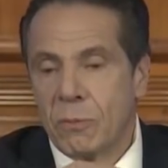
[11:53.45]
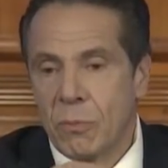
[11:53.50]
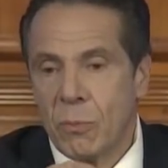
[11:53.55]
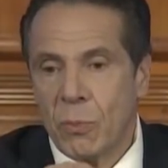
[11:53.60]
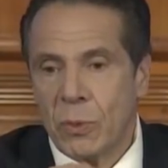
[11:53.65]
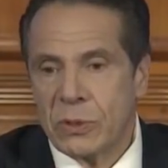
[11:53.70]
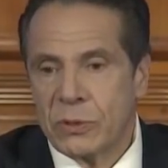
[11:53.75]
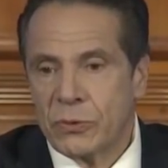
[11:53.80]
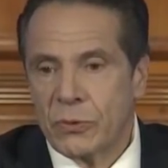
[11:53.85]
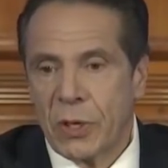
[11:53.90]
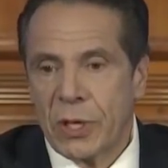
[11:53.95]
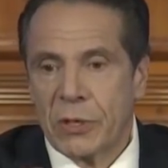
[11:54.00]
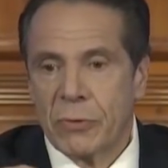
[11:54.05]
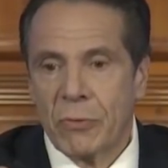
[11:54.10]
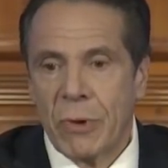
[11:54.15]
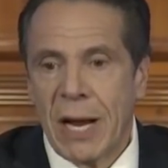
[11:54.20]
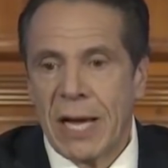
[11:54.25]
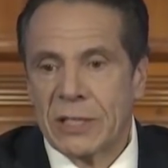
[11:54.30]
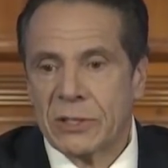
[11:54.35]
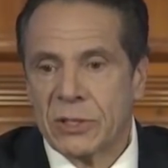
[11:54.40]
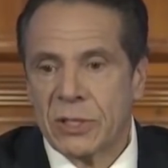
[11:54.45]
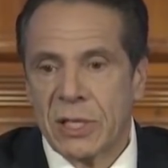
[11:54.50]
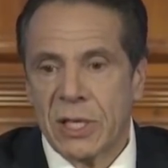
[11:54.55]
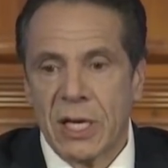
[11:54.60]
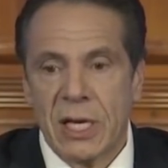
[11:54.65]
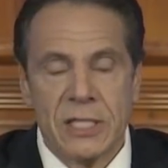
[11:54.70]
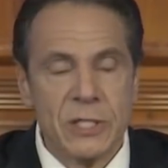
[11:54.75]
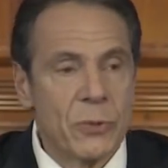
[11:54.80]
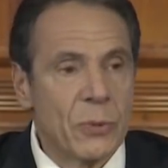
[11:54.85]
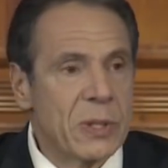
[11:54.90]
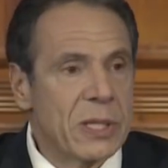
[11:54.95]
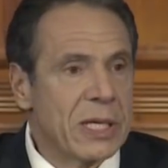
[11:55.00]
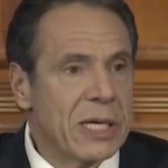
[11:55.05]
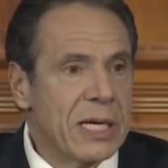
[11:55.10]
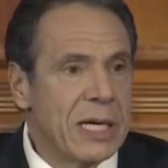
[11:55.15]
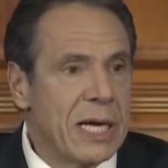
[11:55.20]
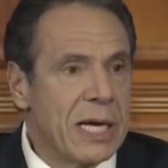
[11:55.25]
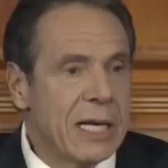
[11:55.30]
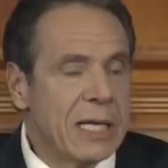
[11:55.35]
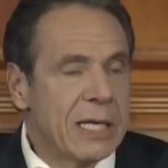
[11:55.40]
We try to rationalize with
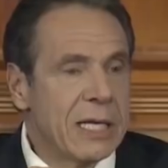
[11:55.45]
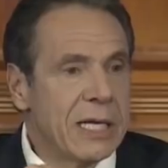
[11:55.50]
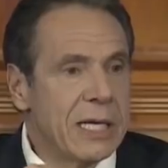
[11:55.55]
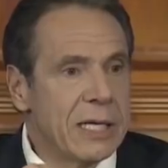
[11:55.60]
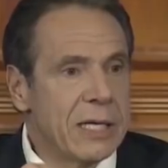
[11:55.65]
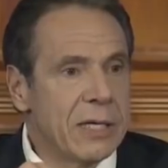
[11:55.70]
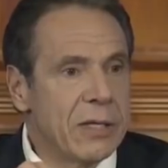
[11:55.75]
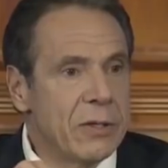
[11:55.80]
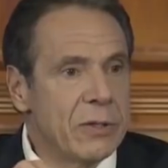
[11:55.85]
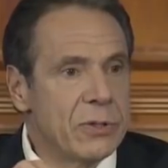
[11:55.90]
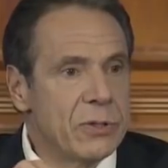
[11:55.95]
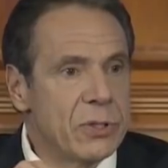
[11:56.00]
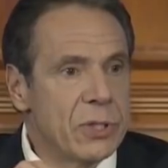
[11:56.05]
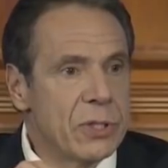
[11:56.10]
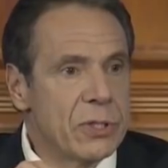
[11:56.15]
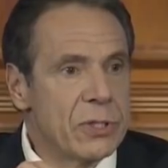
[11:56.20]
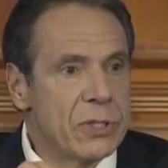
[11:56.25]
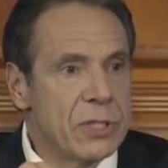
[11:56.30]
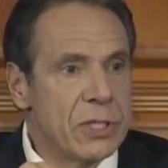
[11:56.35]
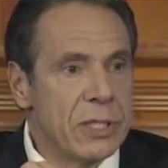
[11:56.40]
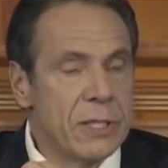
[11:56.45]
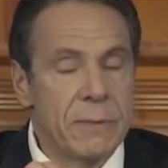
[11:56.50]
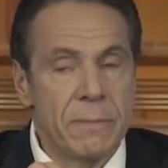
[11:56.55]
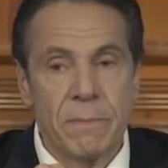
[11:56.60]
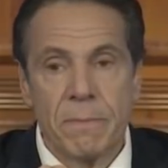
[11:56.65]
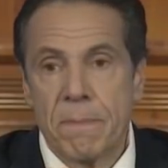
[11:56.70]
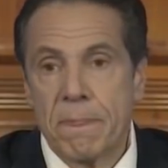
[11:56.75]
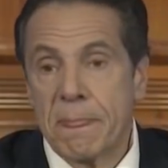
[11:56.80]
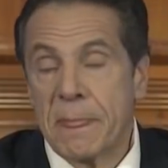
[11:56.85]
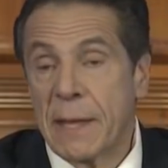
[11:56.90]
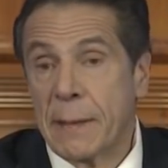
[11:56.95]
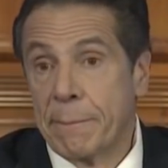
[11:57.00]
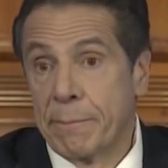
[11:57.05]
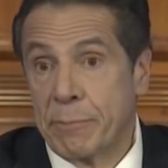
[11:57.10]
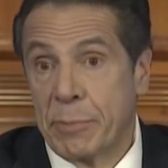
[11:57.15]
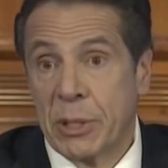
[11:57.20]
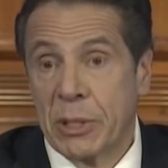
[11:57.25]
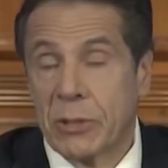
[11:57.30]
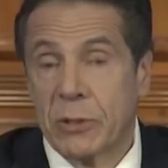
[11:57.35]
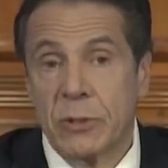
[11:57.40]
Connecticut and New Jersey,
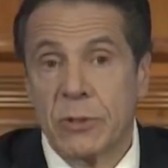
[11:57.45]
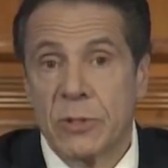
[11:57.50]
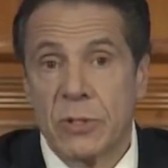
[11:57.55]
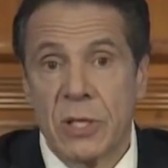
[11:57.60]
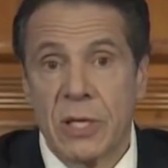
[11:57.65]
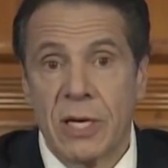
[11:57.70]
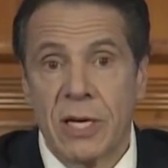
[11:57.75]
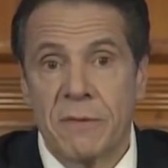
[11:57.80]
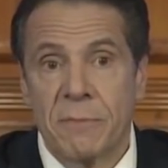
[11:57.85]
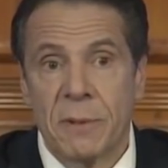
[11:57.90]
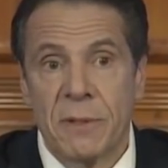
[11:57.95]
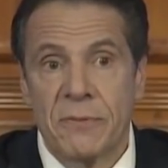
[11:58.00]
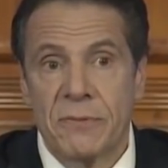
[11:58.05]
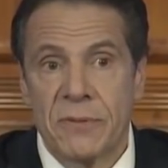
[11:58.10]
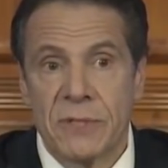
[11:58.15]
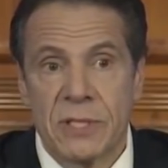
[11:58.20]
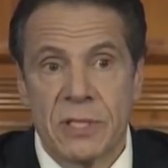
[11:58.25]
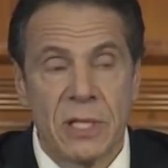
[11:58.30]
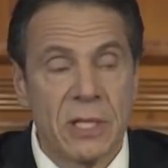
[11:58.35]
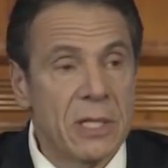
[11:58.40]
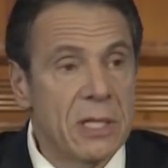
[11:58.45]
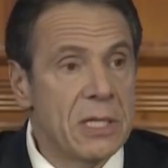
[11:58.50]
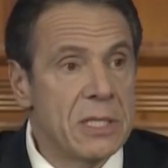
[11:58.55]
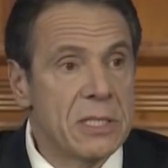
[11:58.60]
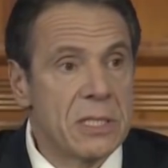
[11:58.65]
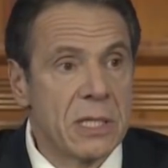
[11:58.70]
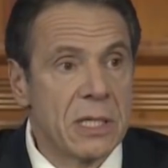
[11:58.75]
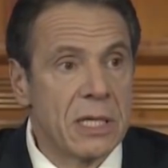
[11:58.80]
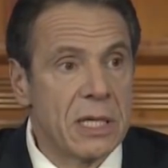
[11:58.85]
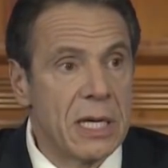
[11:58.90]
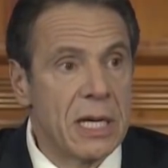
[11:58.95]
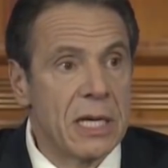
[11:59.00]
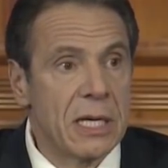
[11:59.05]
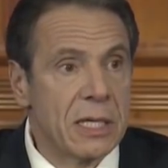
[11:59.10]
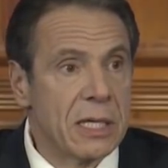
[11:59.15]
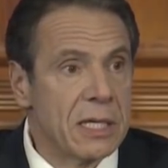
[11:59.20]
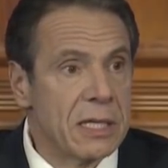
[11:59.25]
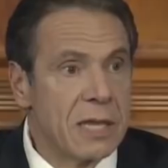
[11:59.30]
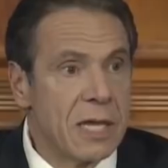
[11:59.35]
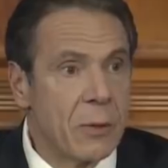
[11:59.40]
because there have been facilities in
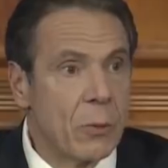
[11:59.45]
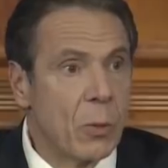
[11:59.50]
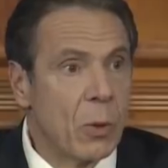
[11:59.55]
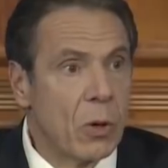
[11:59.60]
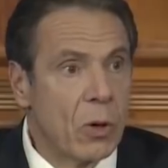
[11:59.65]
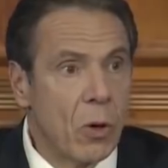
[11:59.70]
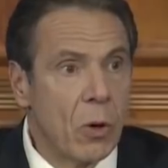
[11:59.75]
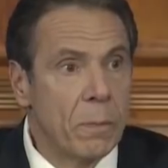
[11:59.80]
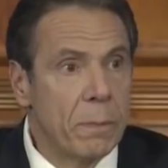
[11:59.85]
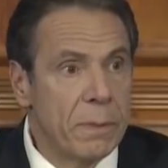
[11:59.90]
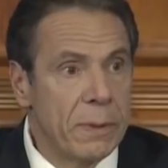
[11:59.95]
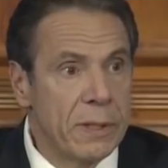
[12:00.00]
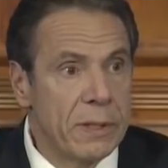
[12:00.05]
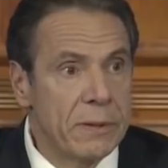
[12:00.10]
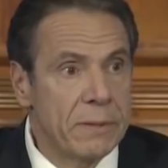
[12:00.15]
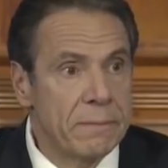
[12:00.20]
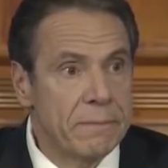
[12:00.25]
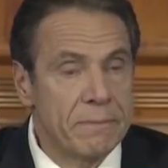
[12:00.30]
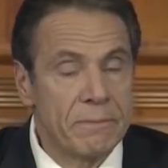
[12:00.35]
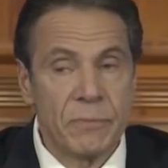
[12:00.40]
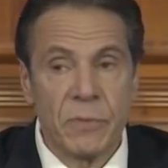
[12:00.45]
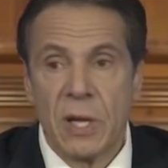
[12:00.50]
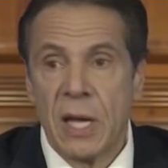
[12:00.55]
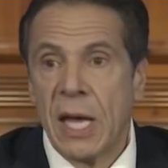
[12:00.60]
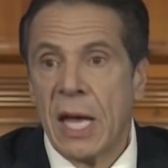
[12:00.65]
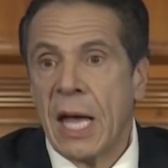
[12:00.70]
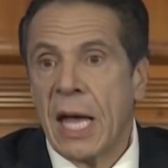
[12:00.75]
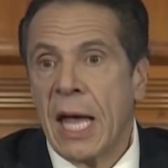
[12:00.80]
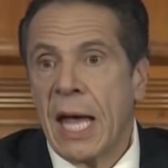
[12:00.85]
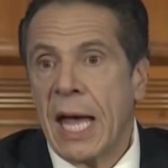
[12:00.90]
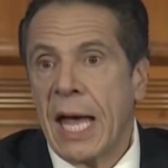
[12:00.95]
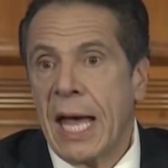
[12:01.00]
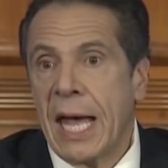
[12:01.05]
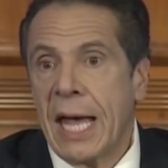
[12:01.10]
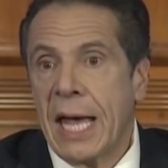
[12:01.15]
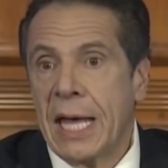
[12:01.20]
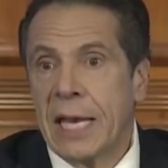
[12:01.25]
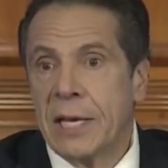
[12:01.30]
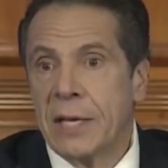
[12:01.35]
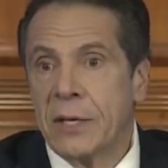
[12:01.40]
Connecticut that were open,
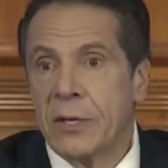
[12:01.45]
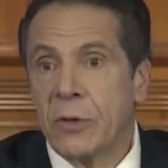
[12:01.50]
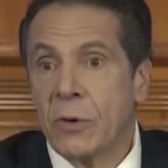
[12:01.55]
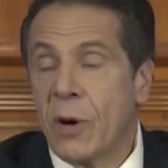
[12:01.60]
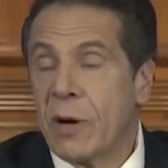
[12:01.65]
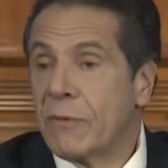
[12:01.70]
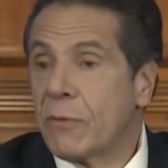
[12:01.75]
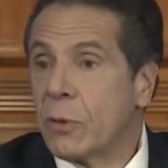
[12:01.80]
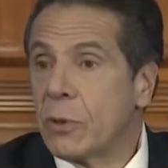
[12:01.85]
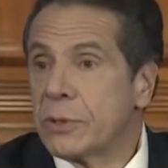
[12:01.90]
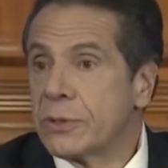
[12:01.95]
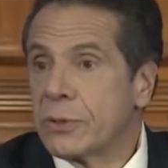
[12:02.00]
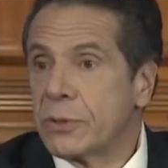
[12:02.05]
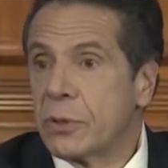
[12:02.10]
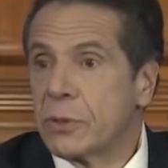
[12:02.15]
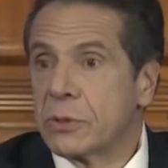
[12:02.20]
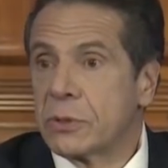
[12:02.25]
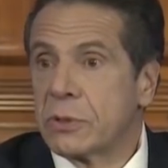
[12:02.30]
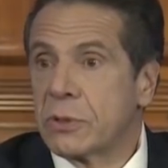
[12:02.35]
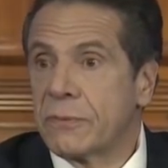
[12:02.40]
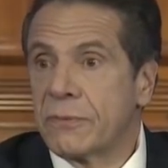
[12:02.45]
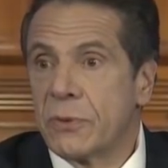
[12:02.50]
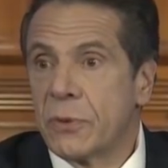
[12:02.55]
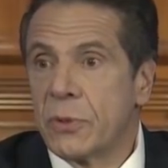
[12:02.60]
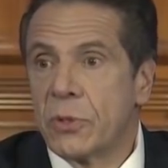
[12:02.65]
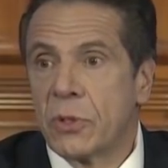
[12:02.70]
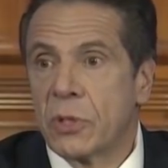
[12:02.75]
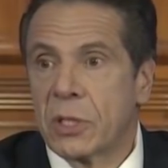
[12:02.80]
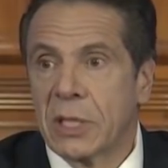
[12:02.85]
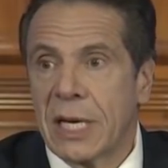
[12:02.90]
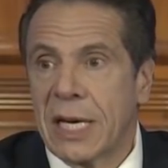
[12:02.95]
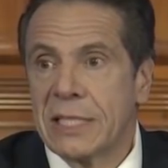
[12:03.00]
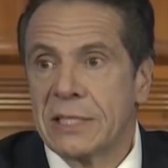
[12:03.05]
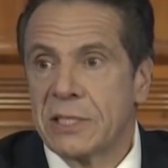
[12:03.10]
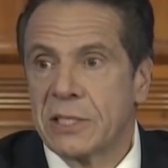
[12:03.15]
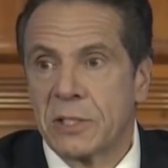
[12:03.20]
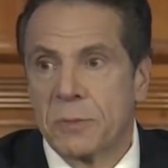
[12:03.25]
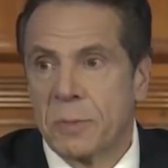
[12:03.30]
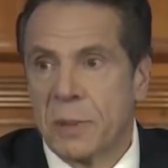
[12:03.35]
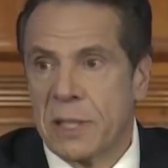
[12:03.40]
and you have all sorts of New York
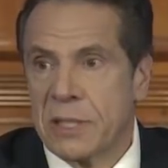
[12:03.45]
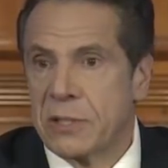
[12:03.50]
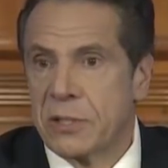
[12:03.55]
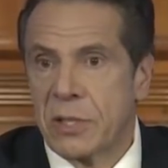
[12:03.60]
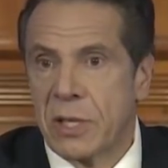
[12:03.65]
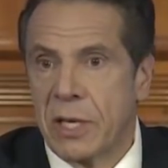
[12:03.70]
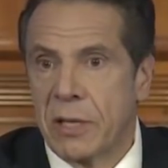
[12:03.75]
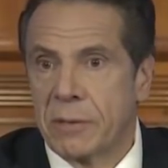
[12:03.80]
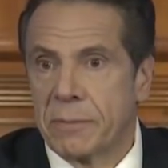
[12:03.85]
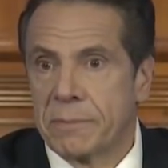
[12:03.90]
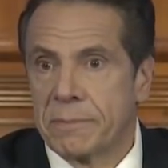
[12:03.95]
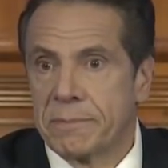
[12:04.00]
license plates there.